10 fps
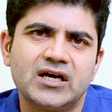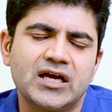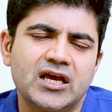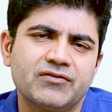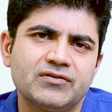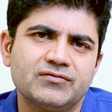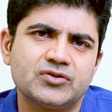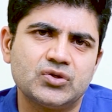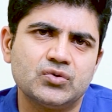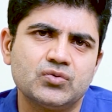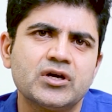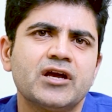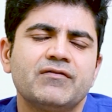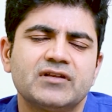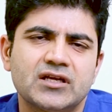again to you
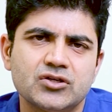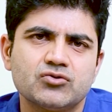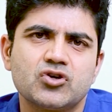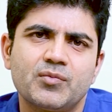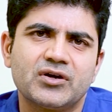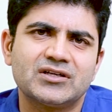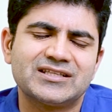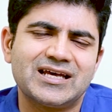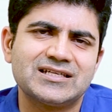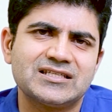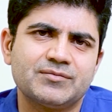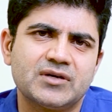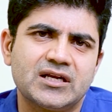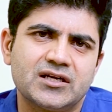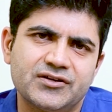with a new topic on
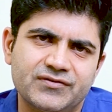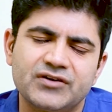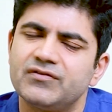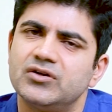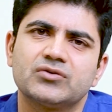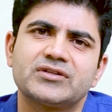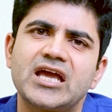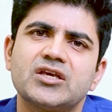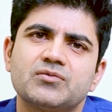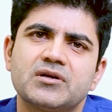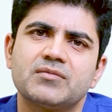thalassemia in a different video. Thank you very